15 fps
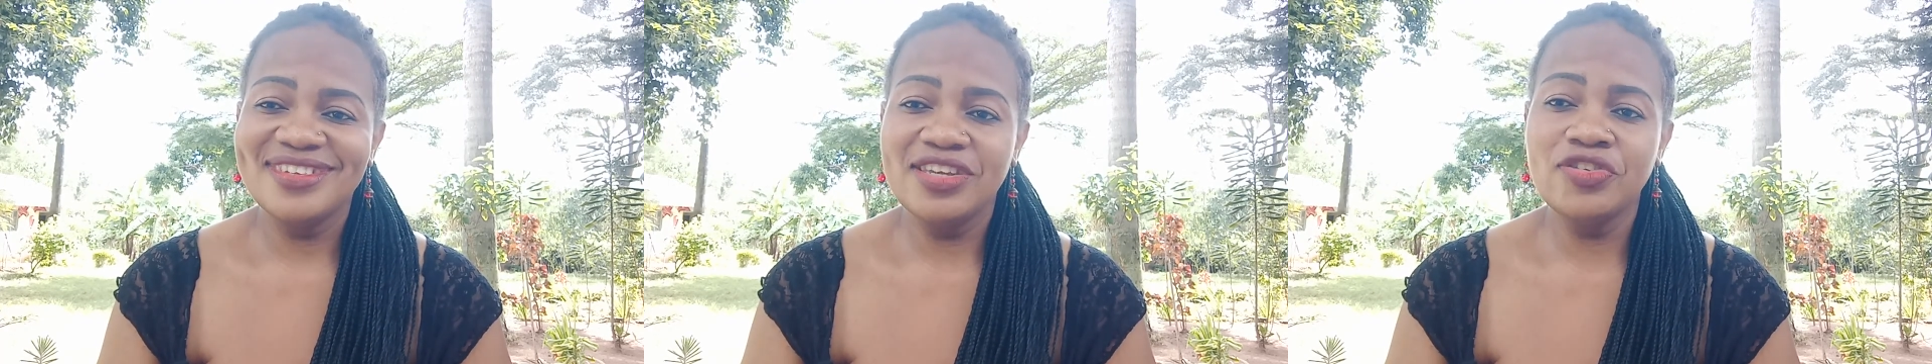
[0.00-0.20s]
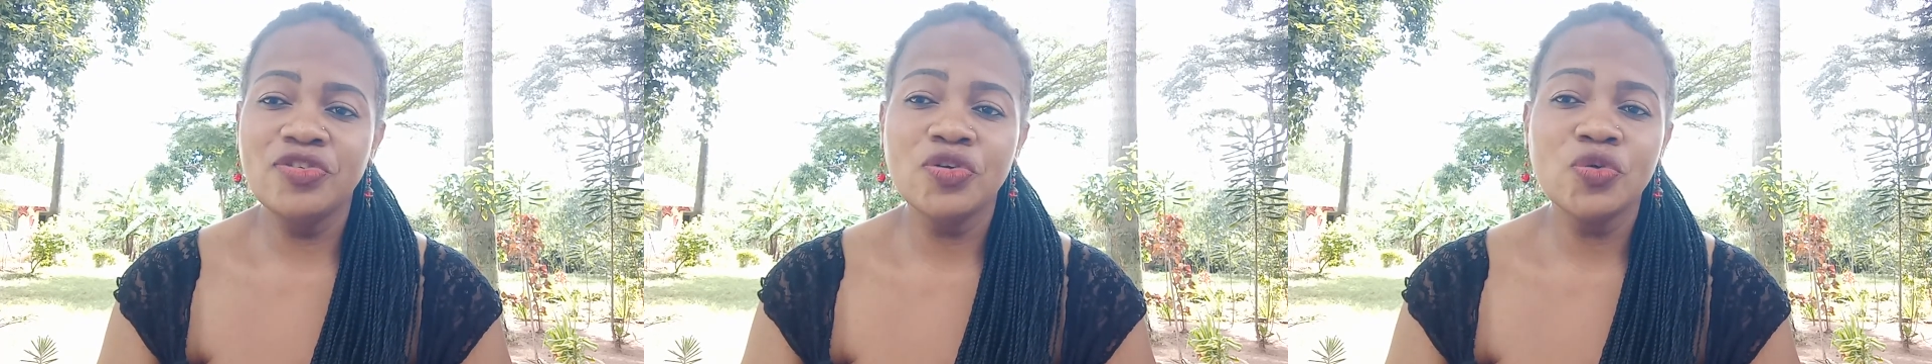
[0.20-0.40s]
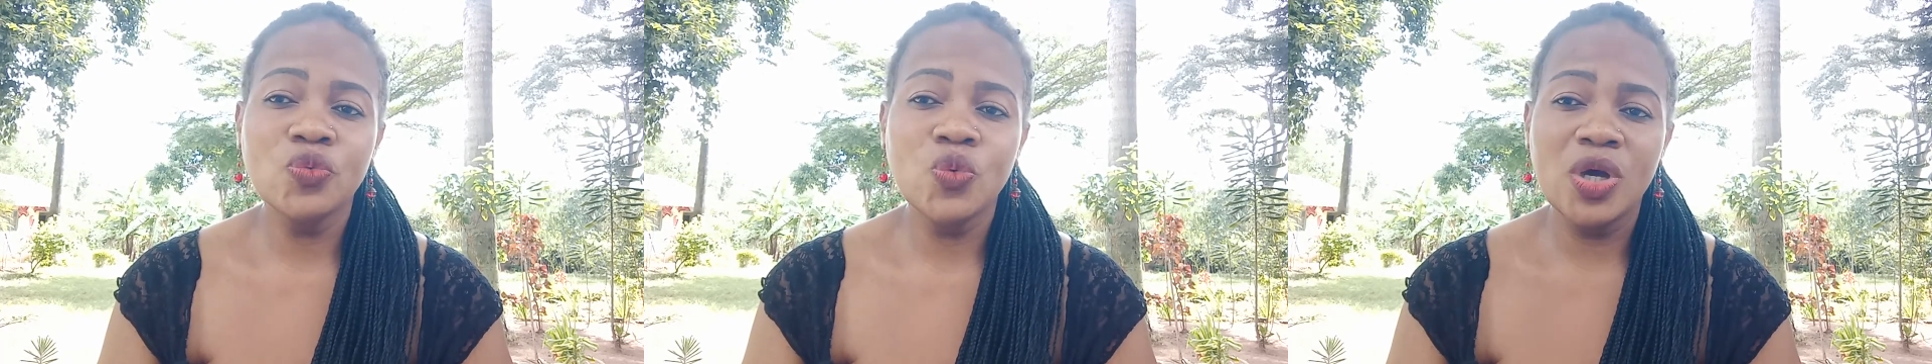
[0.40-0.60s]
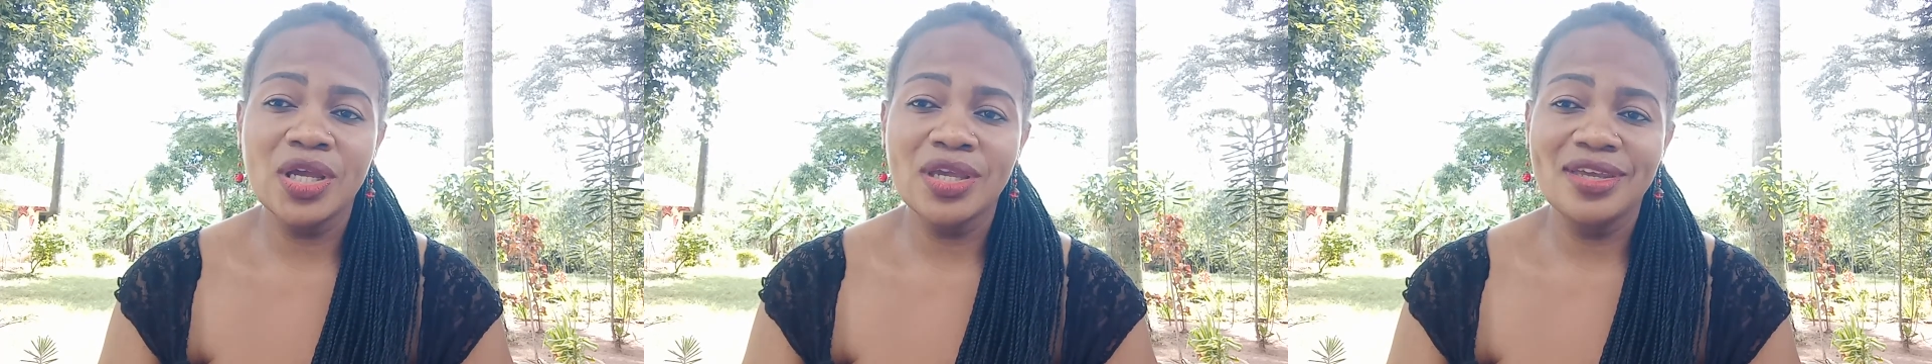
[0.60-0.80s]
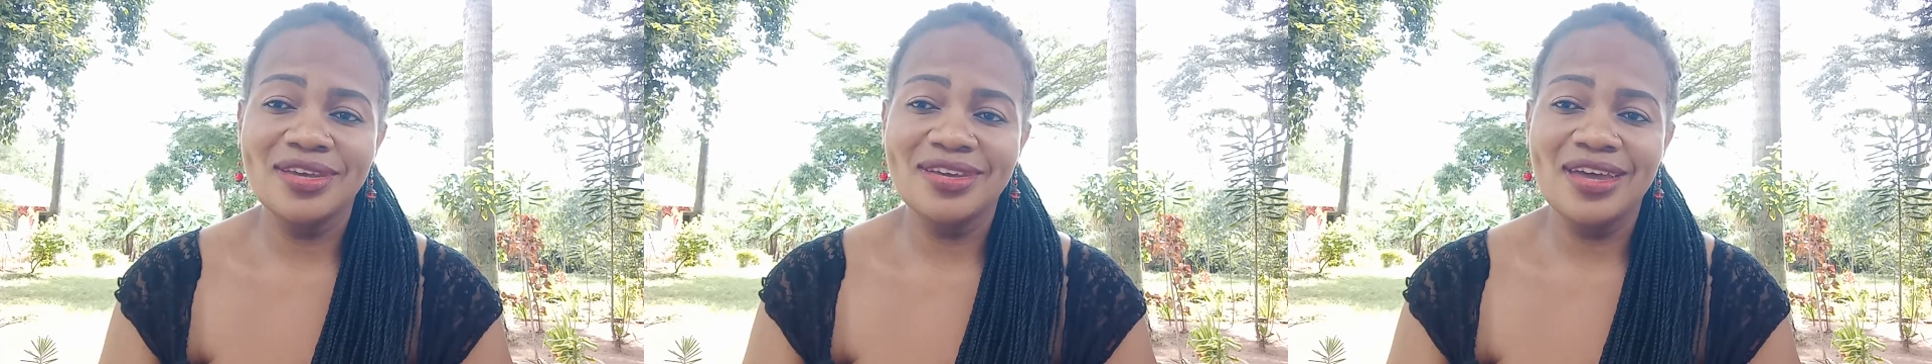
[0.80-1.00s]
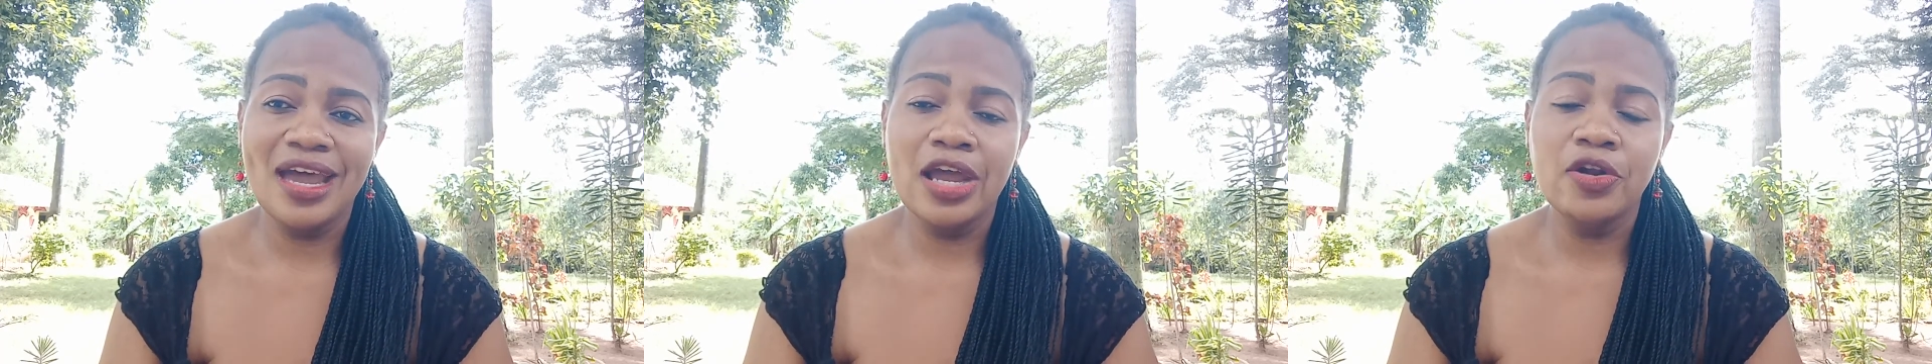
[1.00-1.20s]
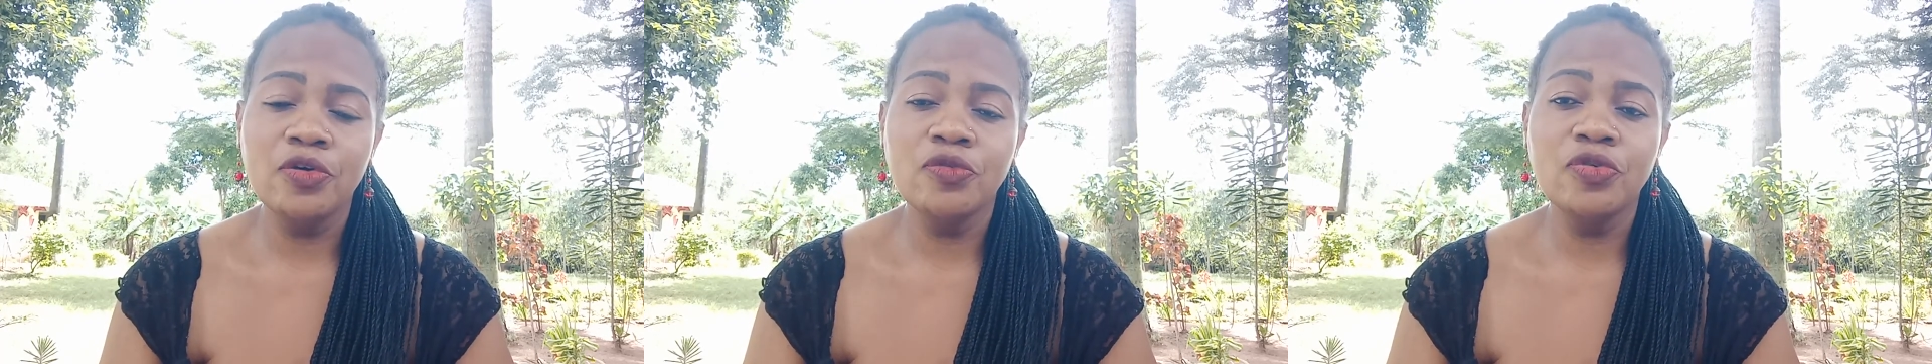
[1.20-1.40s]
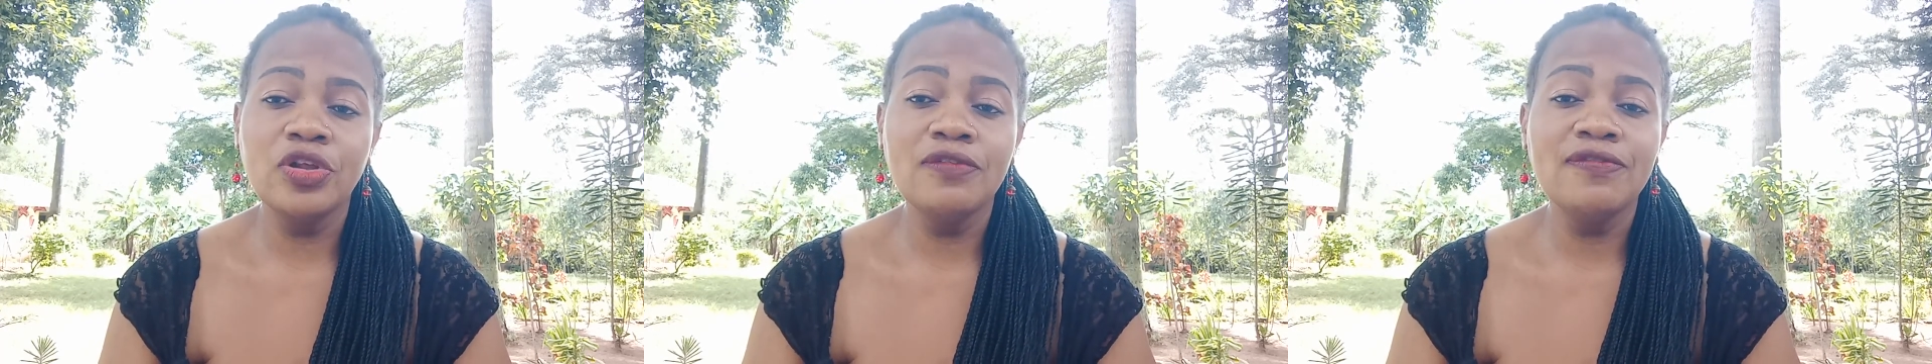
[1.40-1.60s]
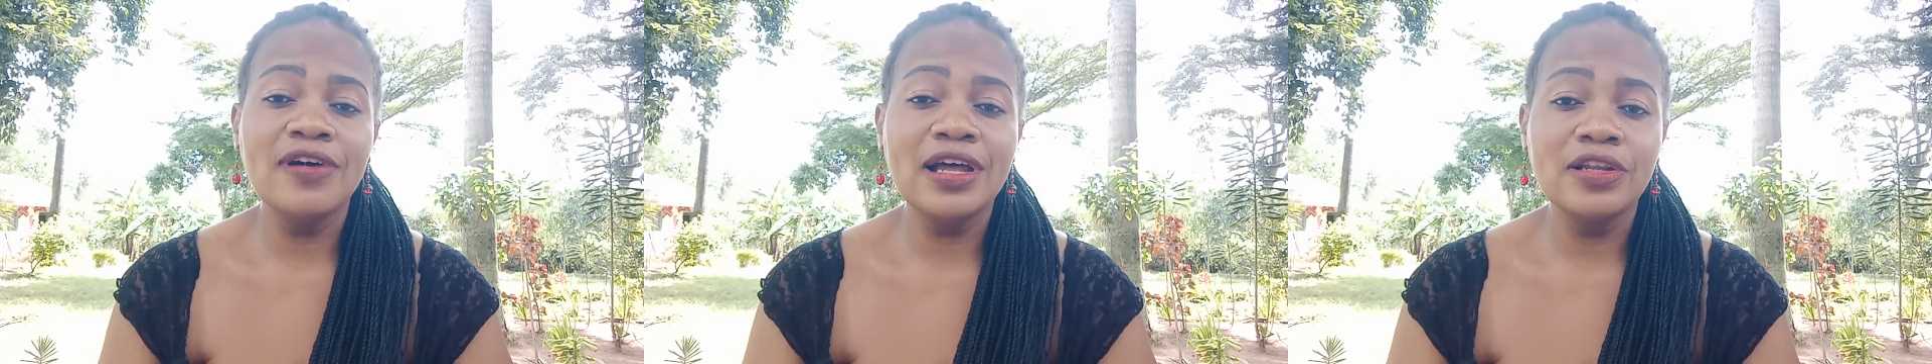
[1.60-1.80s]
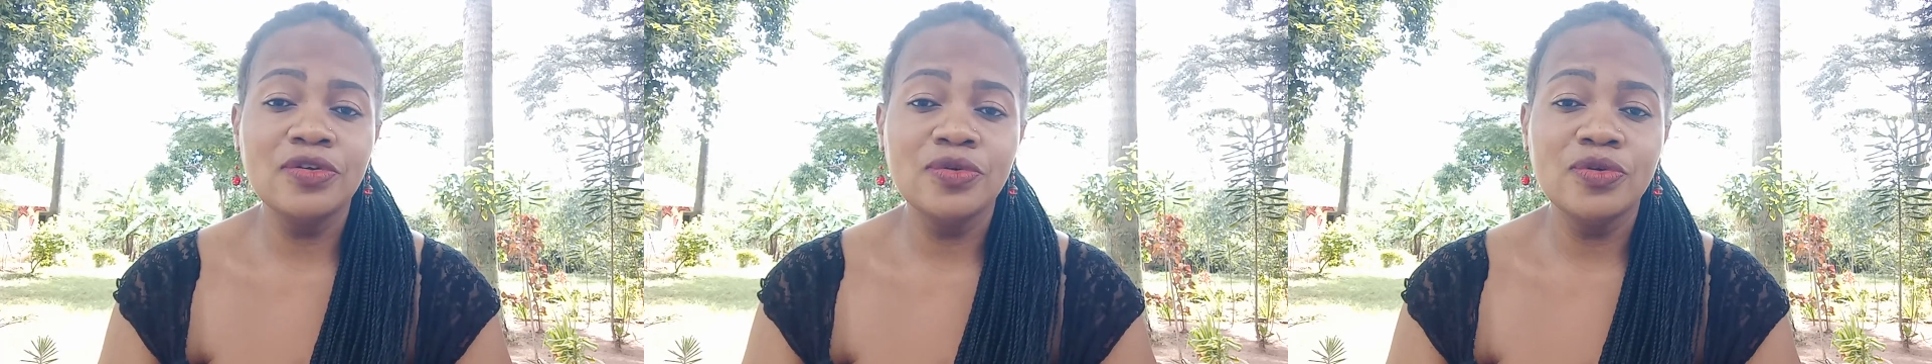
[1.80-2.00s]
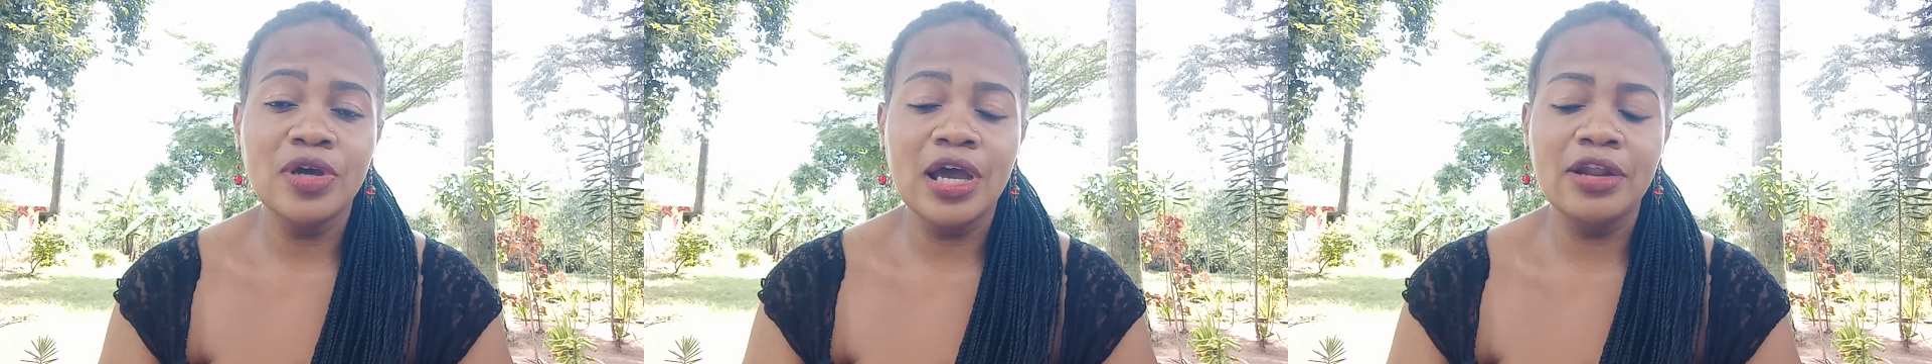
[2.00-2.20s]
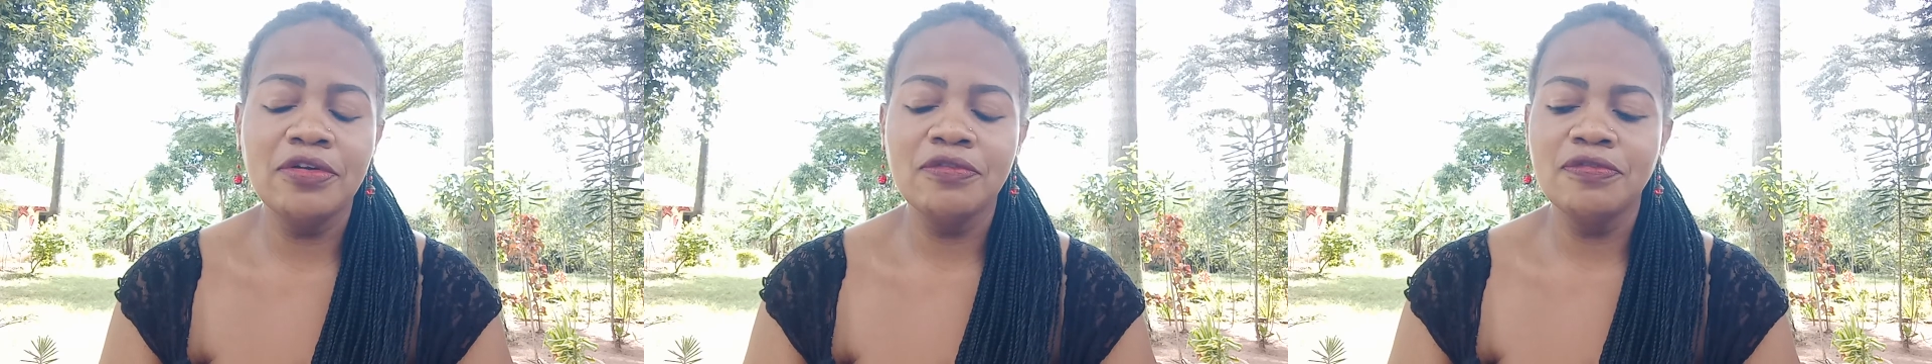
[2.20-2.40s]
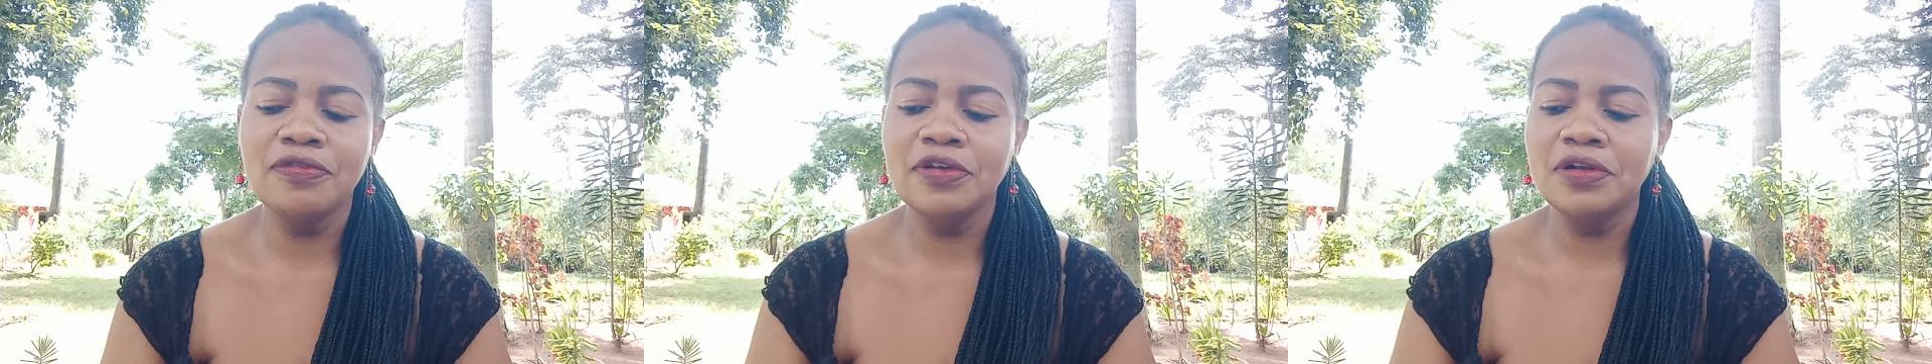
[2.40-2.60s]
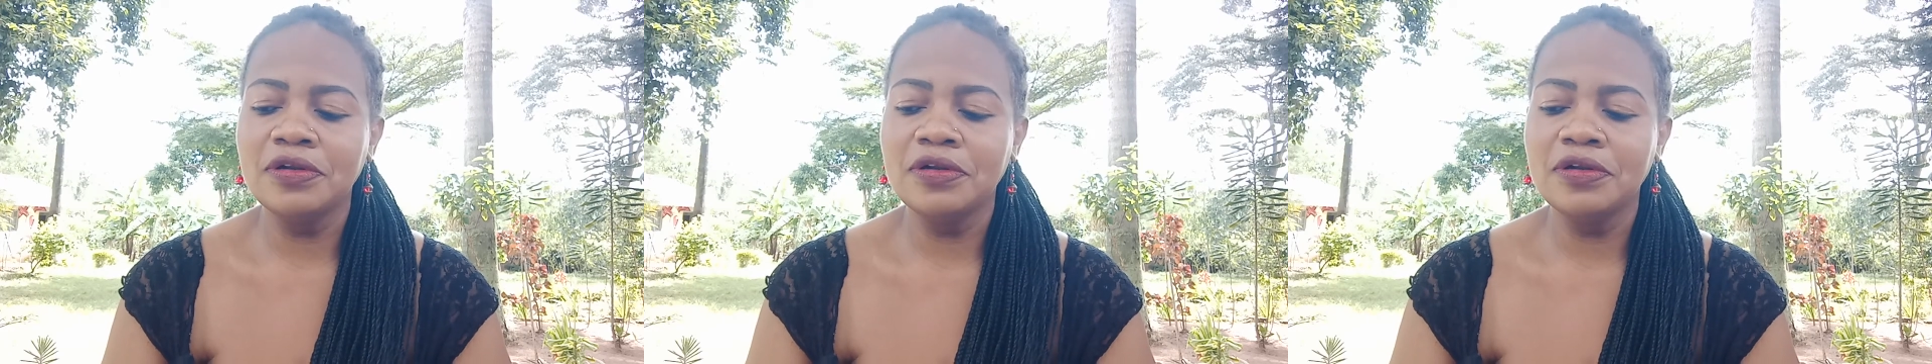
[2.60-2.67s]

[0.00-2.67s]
It's not working. I don't feel valued. I don't